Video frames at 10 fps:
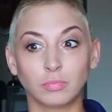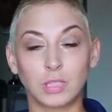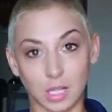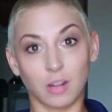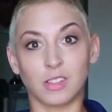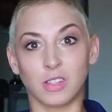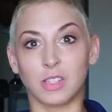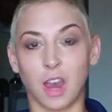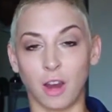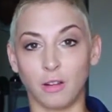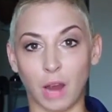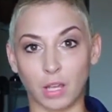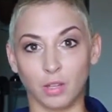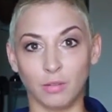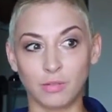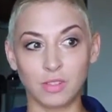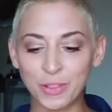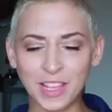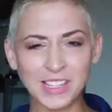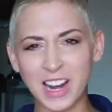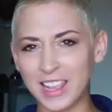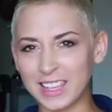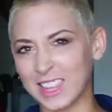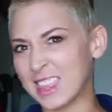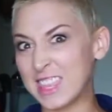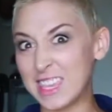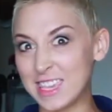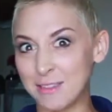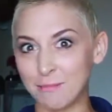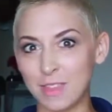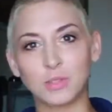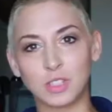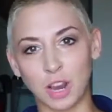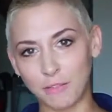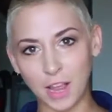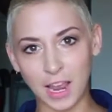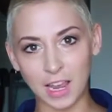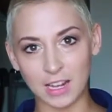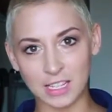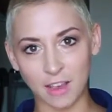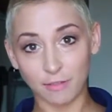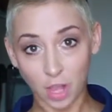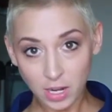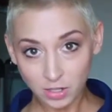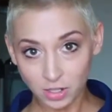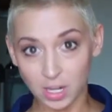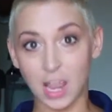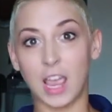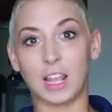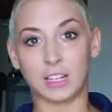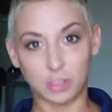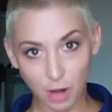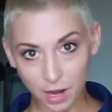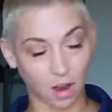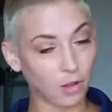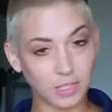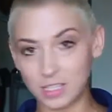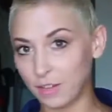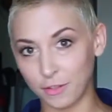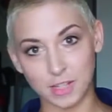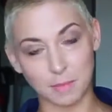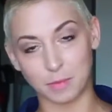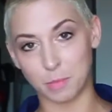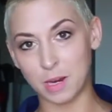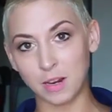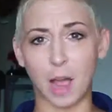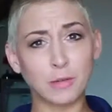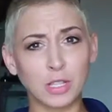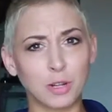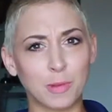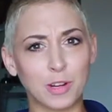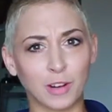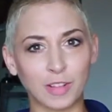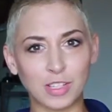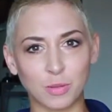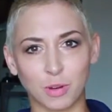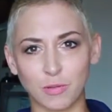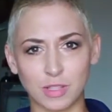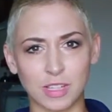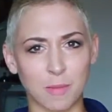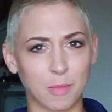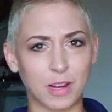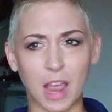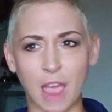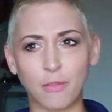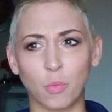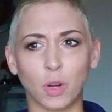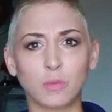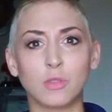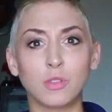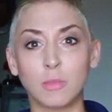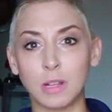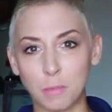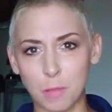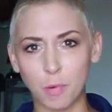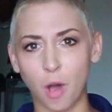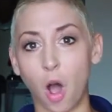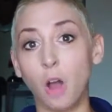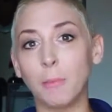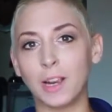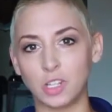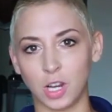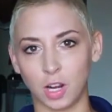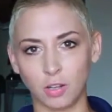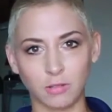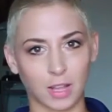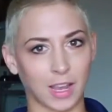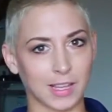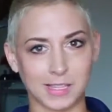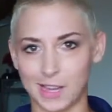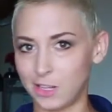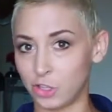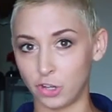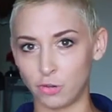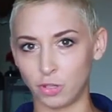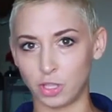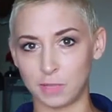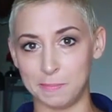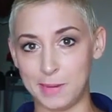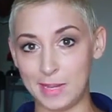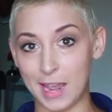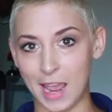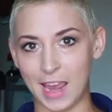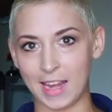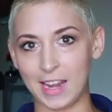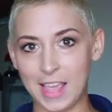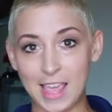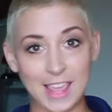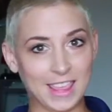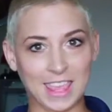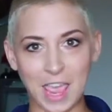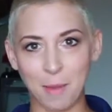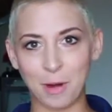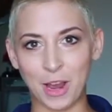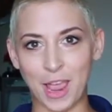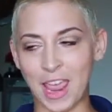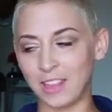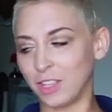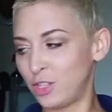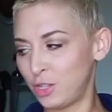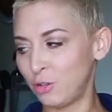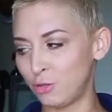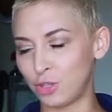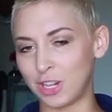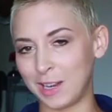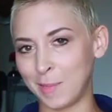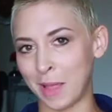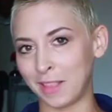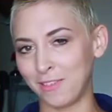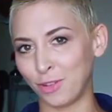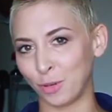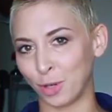seriously scary raccoons. So that's kind of like the theme. Jeff and I got to have lunch and try all these different types of beer. I was a little bit nervous to work with someone. I haven't worked with too many people on my channel. Like I said, it's usually just me and the camera and the sush in my living